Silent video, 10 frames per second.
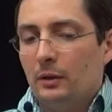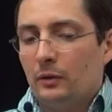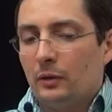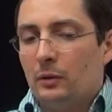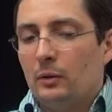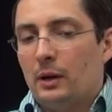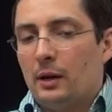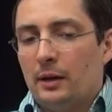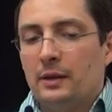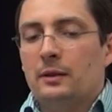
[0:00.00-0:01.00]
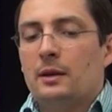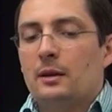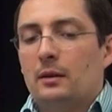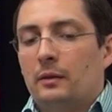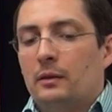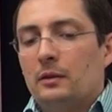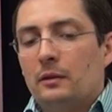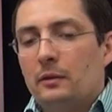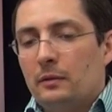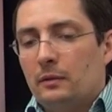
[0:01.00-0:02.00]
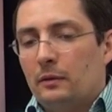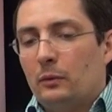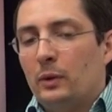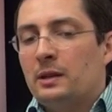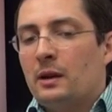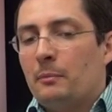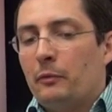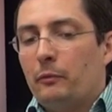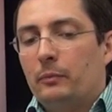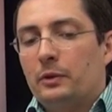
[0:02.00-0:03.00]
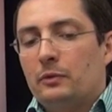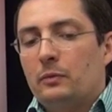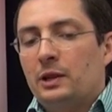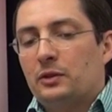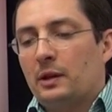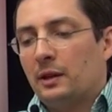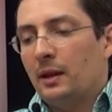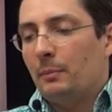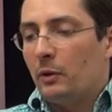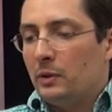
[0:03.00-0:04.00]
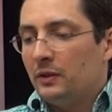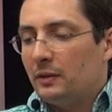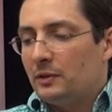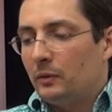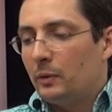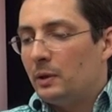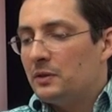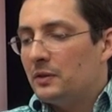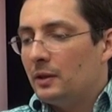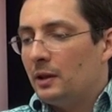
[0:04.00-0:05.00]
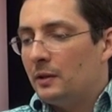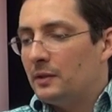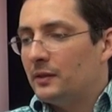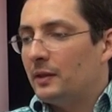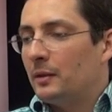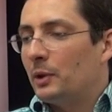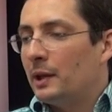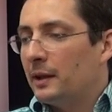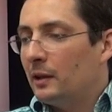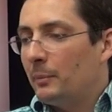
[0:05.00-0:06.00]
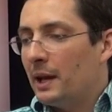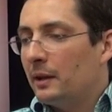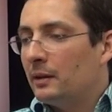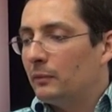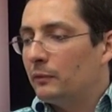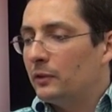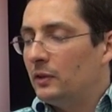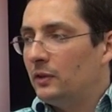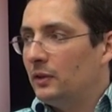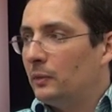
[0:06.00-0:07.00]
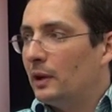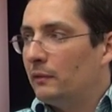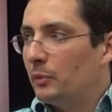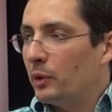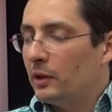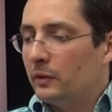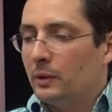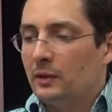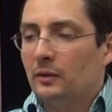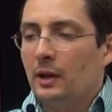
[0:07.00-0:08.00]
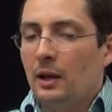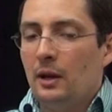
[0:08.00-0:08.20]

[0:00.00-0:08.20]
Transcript: So I think that the way that I'm really trying to gear my research is we're interested in understanding molecular mechanism for disease-relevant pathways.